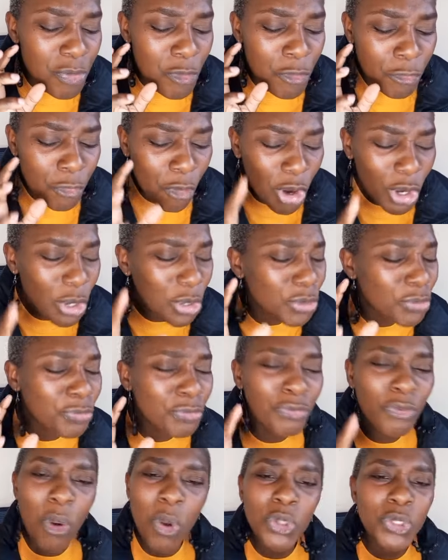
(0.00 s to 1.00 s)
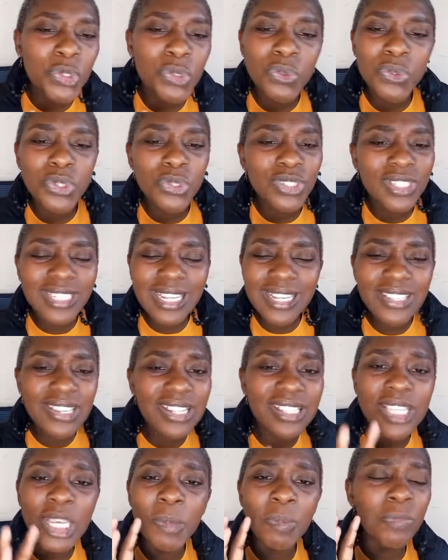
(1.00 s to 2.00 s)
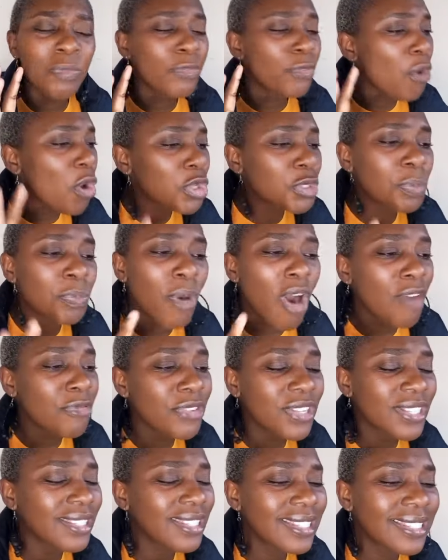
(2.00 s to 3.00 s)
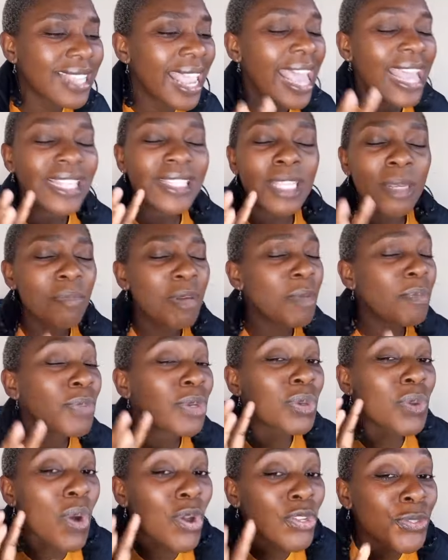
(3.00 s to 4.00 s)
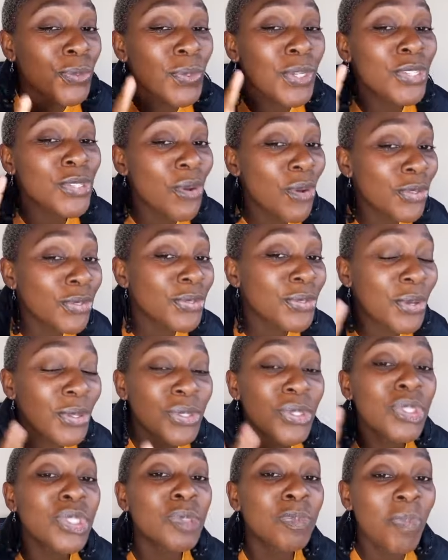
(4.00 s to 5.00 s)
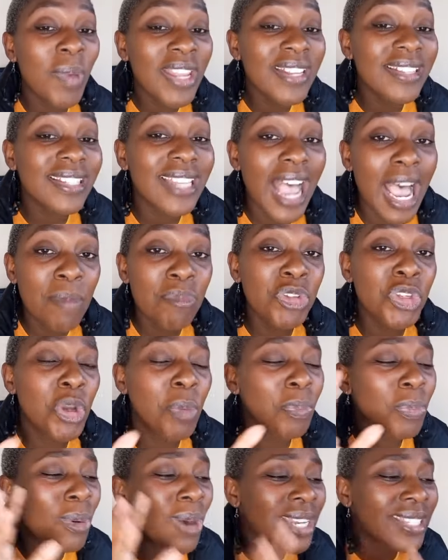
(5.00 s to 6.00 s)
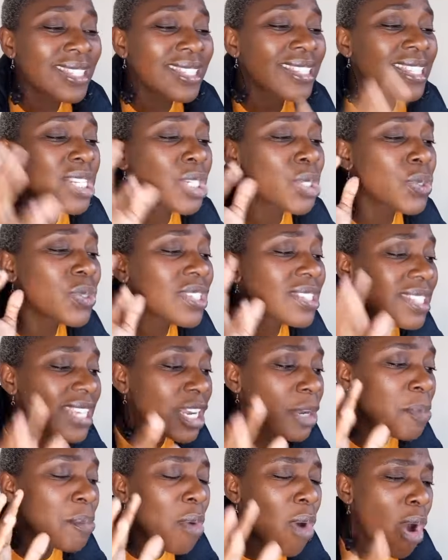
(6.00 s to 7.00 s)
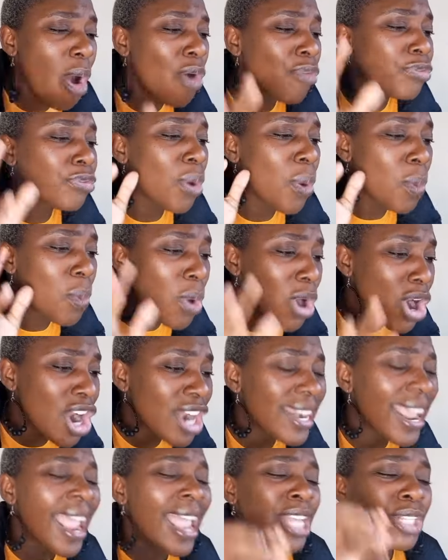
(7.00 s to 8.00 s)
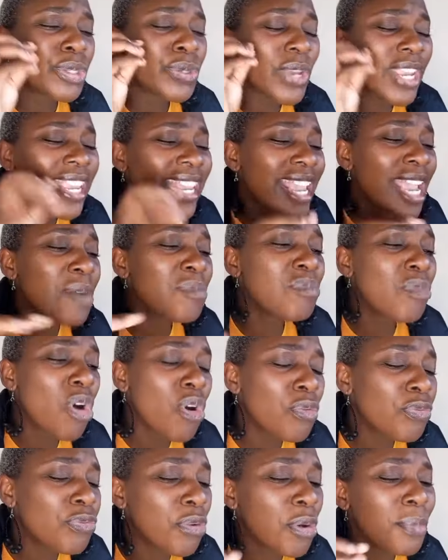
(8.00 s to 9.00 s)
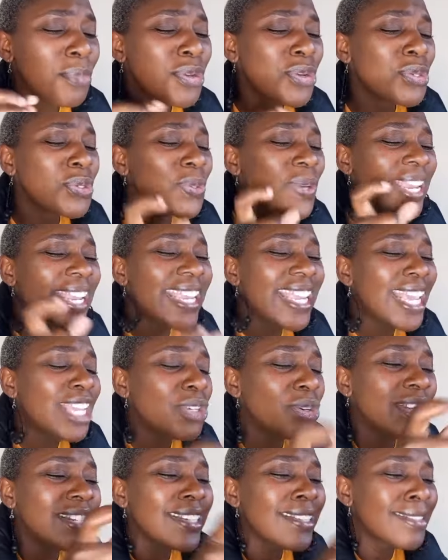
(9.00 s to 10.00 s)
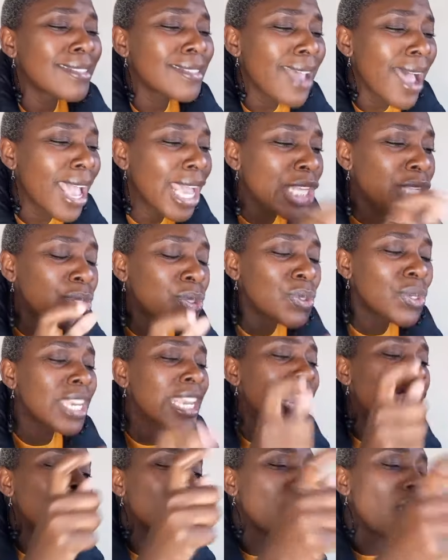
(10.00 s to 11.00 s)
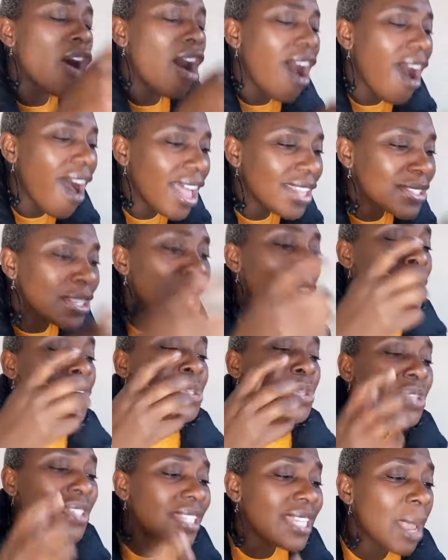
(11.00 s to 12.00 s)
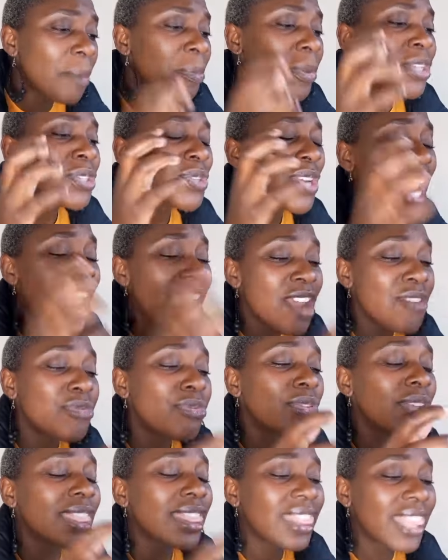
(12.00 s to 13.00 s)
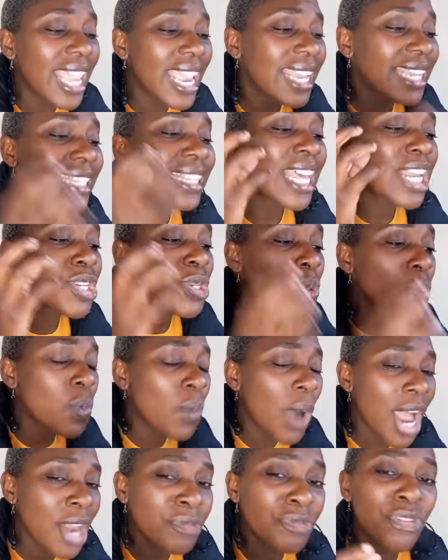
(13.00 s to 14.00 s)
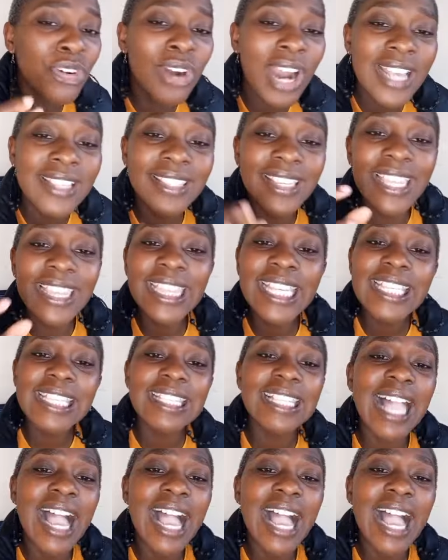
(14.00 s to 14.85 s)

followed false teachings and false prophecies simply because we chose not to spend time in your presence and to seek more of your word, to hear more from you, to hear your desires, to hear your heart, to tap into everything that you want for us in this